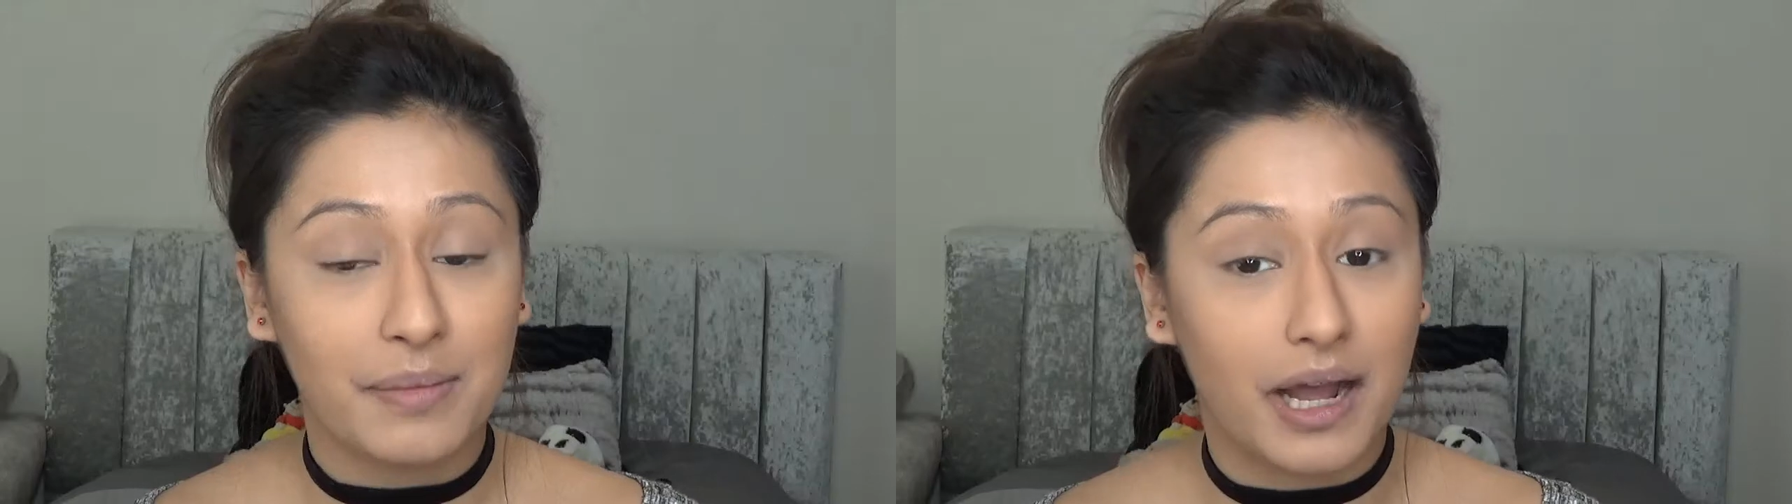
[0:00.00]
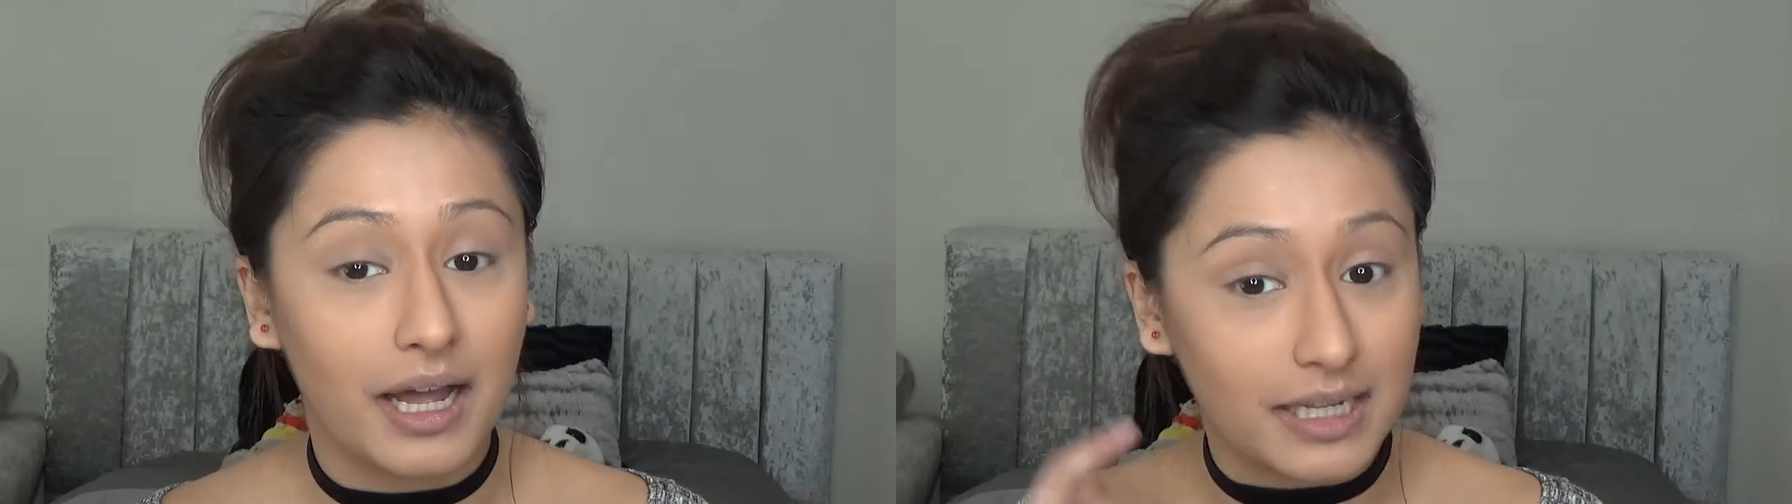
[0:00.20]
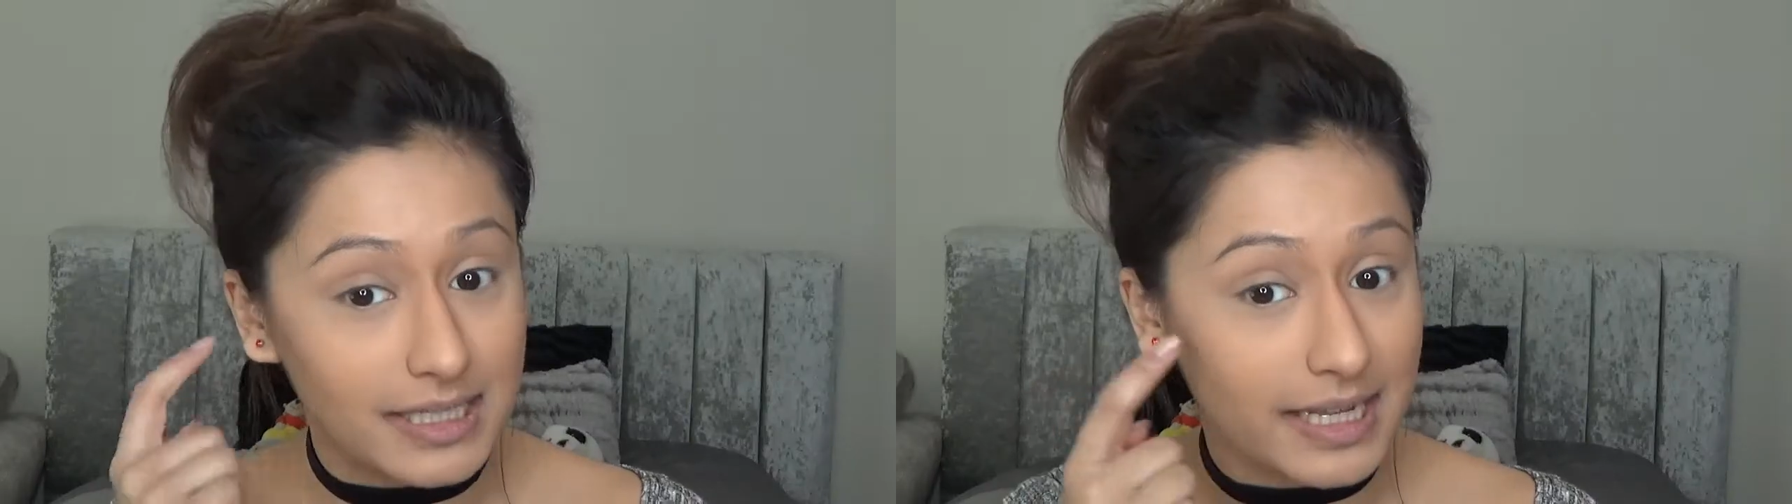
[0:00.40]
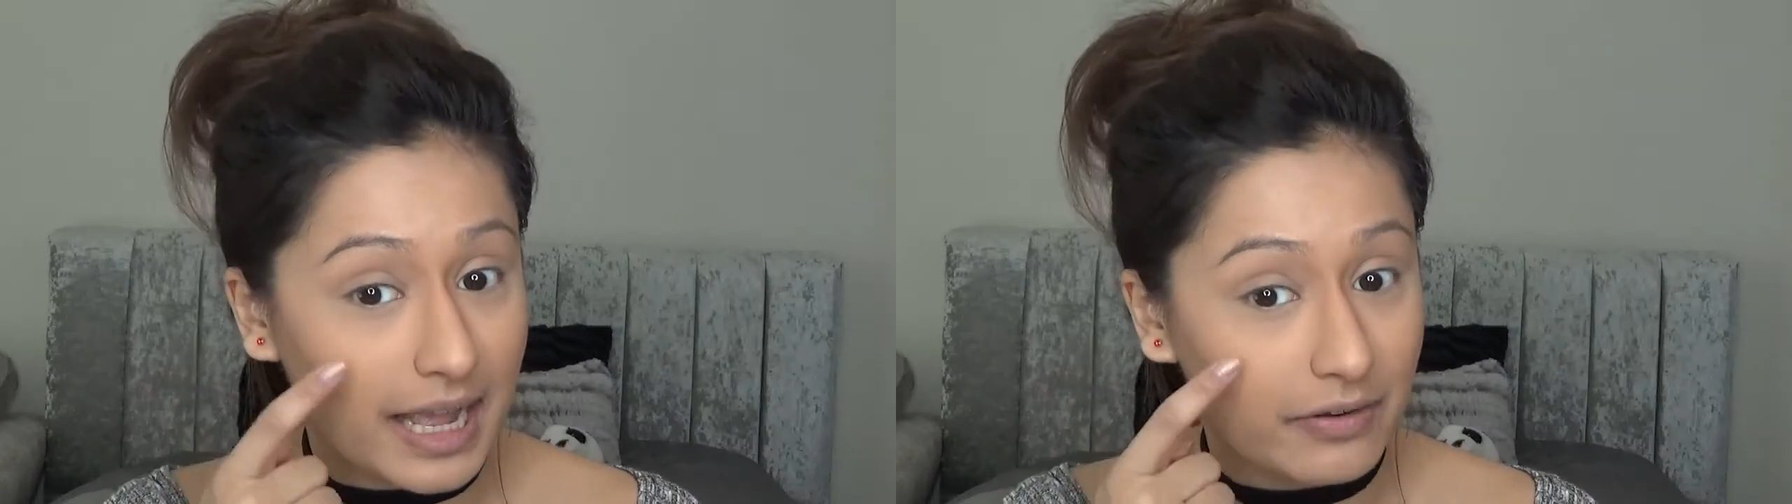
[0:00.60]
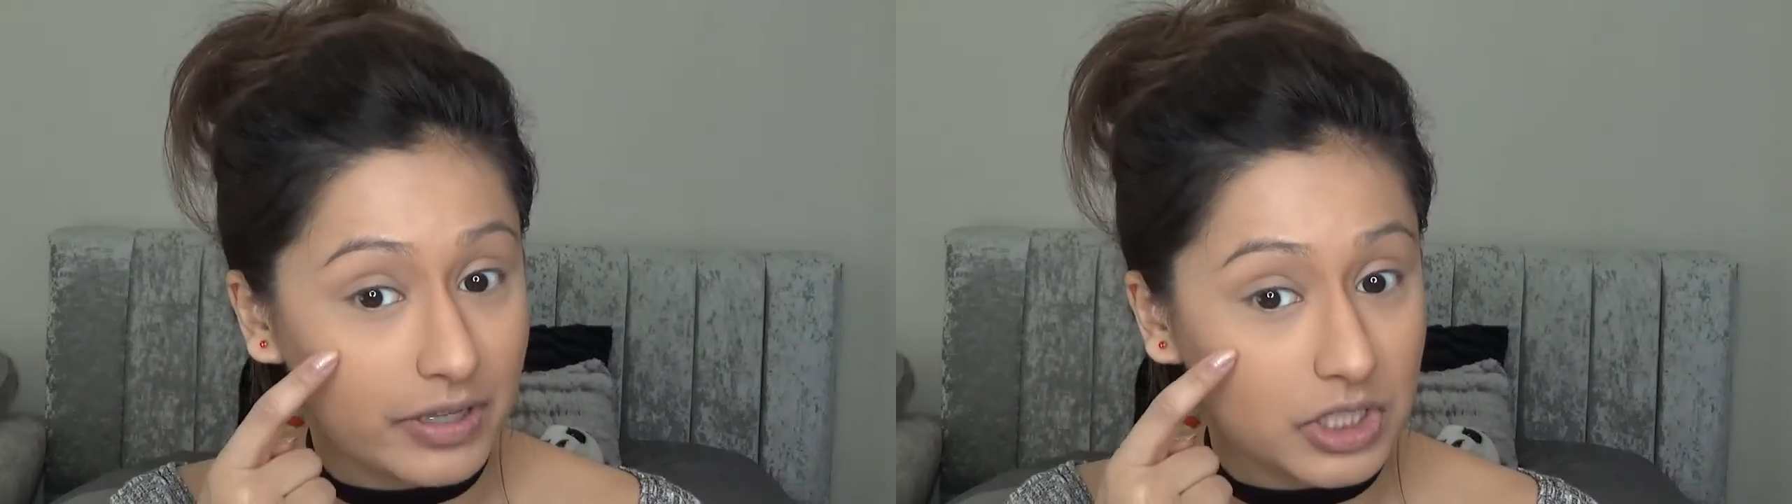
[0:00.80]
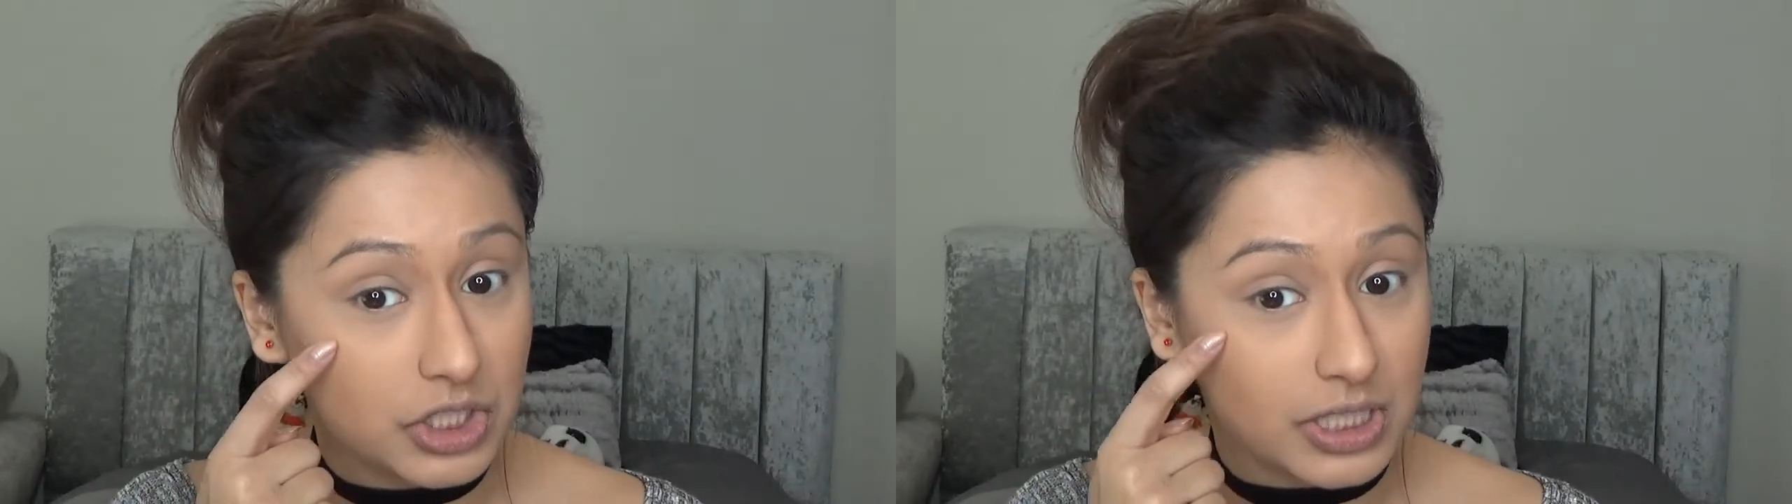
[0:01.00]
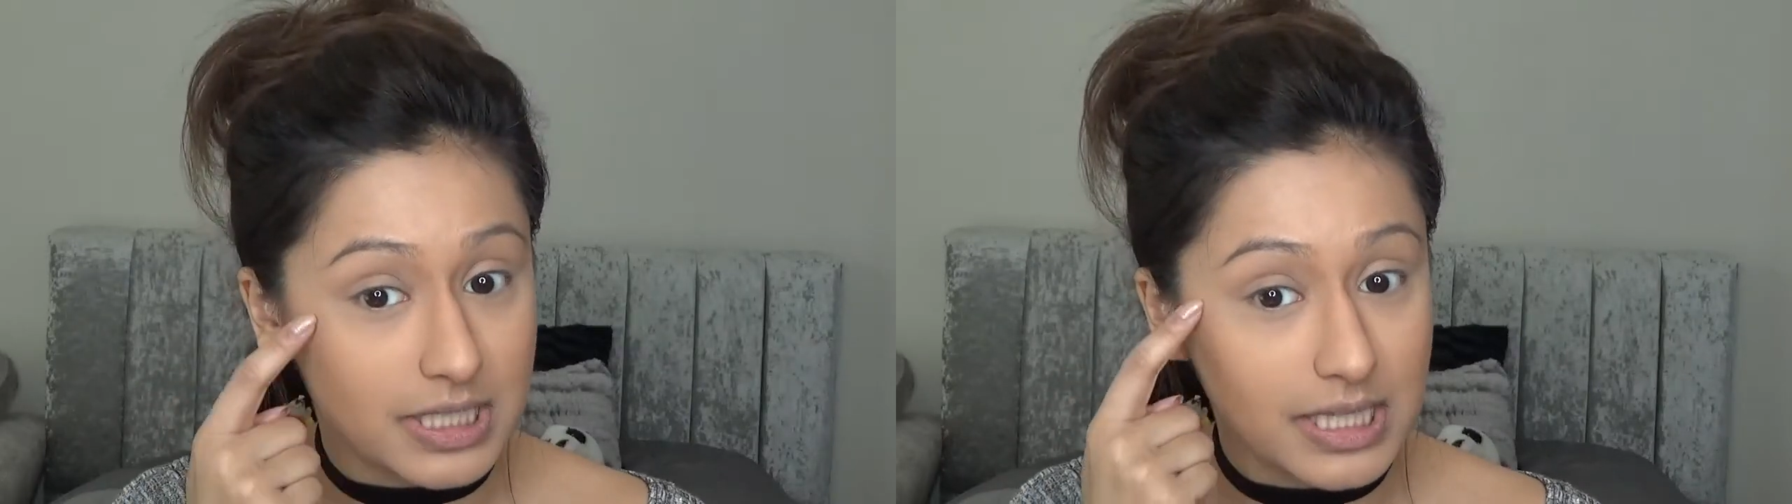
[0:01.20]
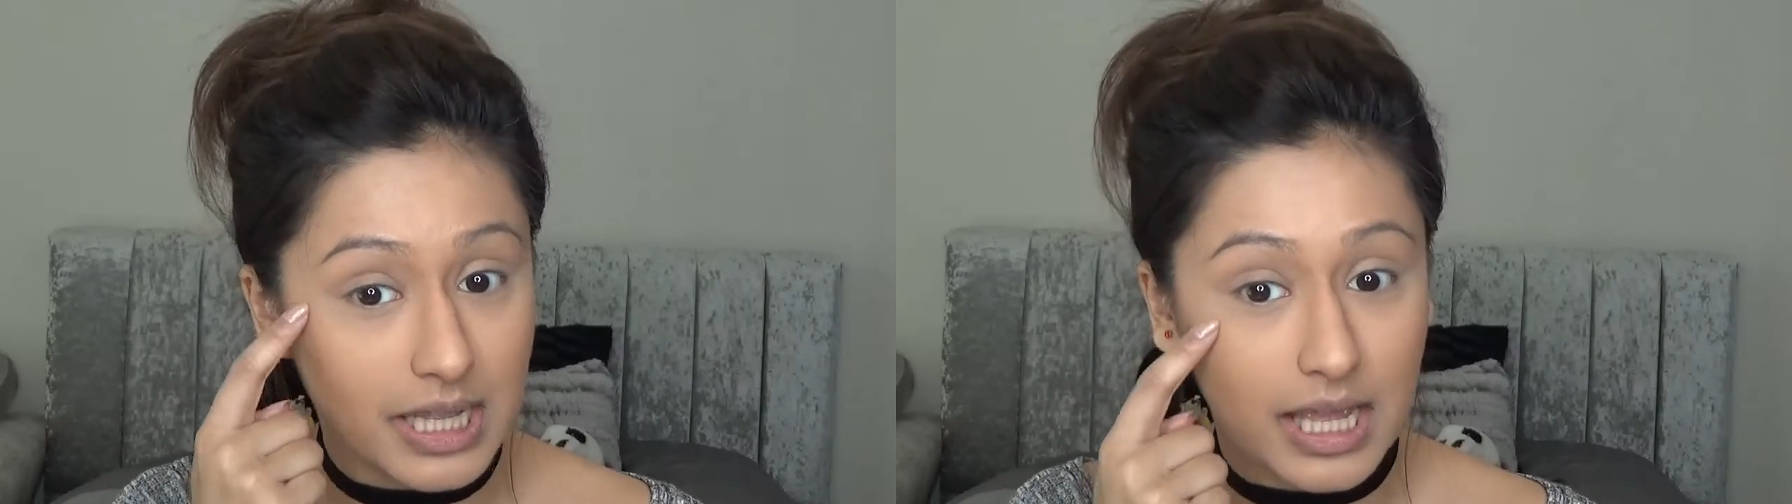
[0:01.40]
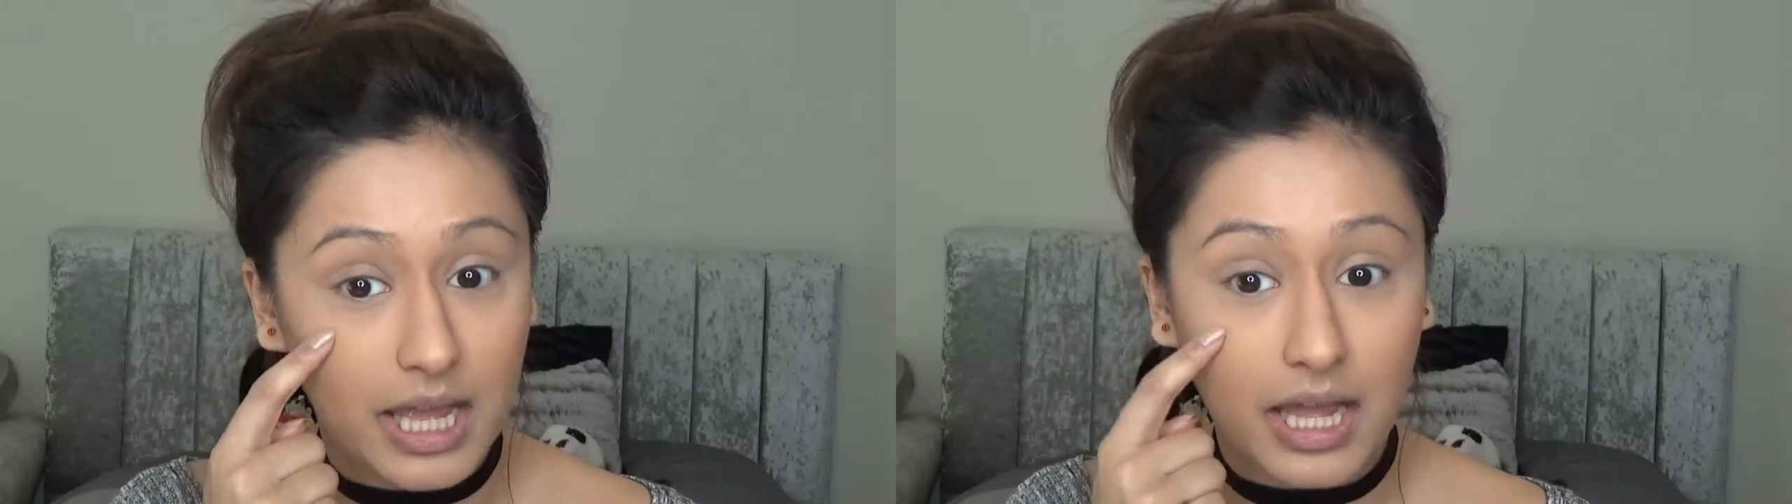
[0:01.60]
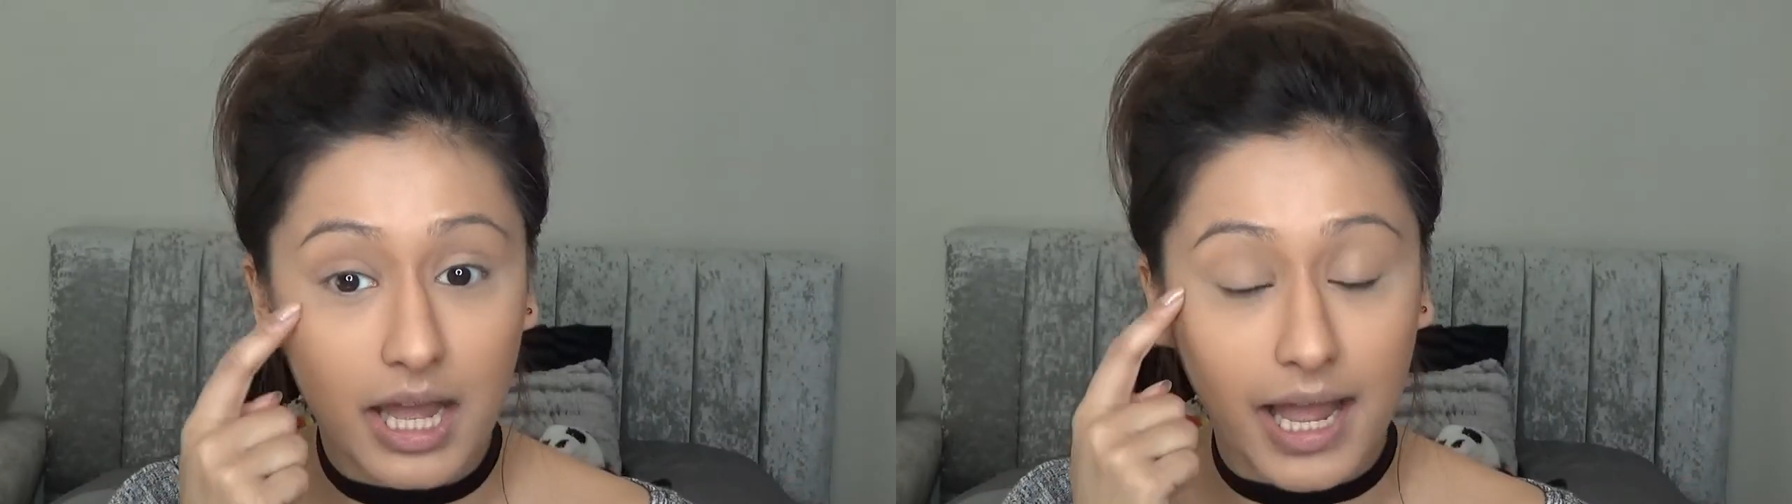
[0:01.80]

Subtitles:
my highlighting areas just here,